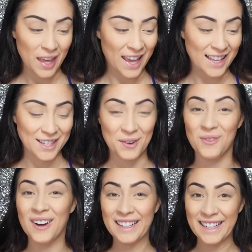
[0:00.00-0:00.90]
as I
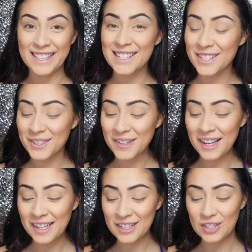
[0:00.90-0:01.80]
wanted it to,
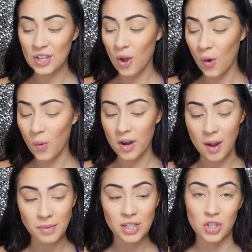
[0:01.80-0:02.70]
so I'm
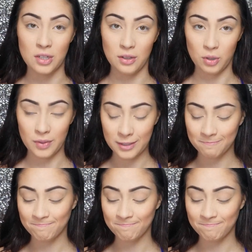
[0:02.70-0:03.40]
gonna cheat a little bit.